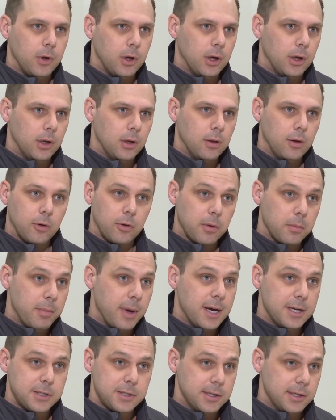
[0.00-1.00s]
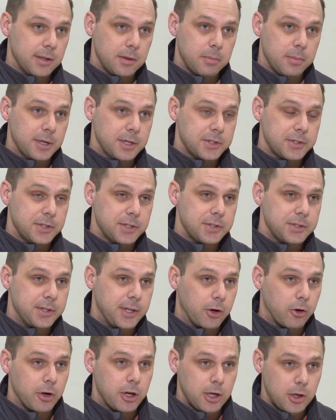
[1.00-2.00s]
Uh, they're the best in the business.
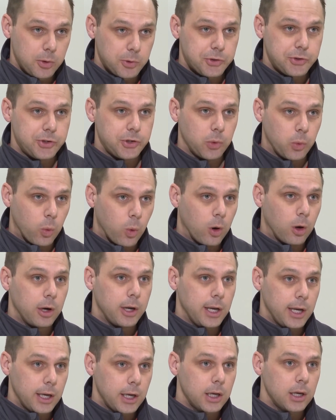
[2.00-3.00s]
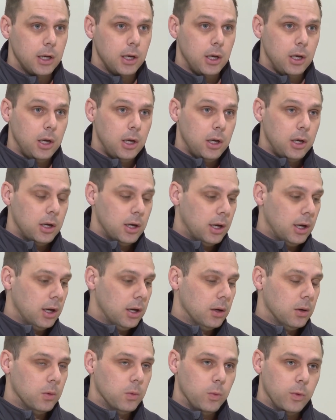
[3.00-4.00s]
They're used to working
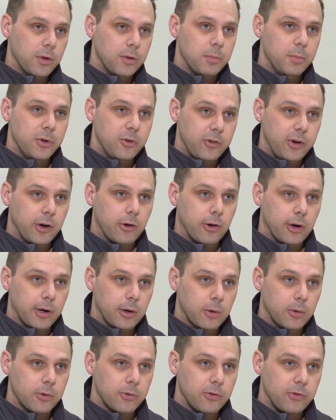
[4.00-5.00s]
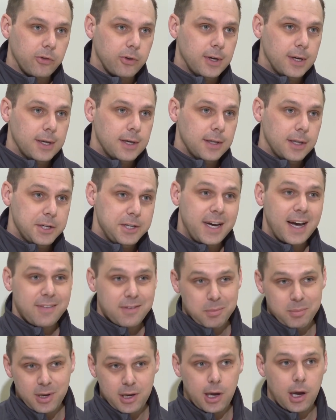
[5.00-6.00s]
uh, with materials that you
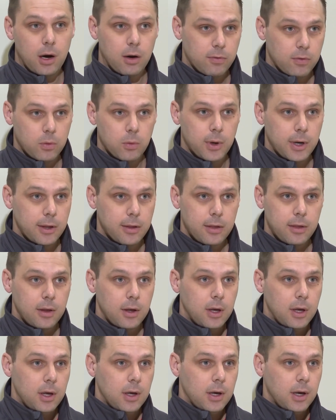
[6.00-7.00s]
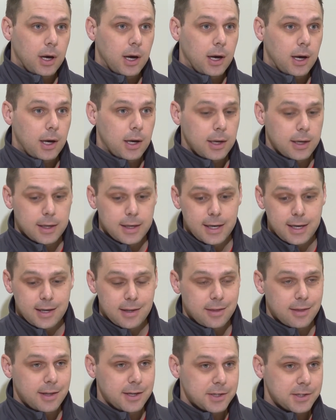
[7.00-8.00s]
have to be careful with. Uh,
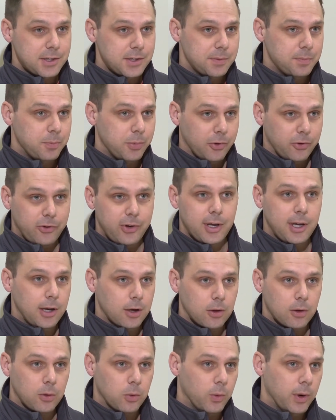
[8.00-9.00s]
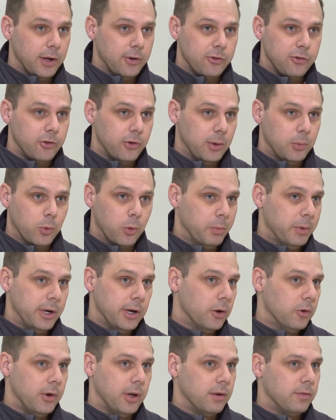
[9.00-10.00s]
this particular waste stream will
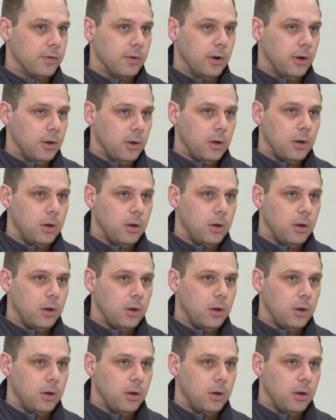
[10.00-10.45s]
be no different.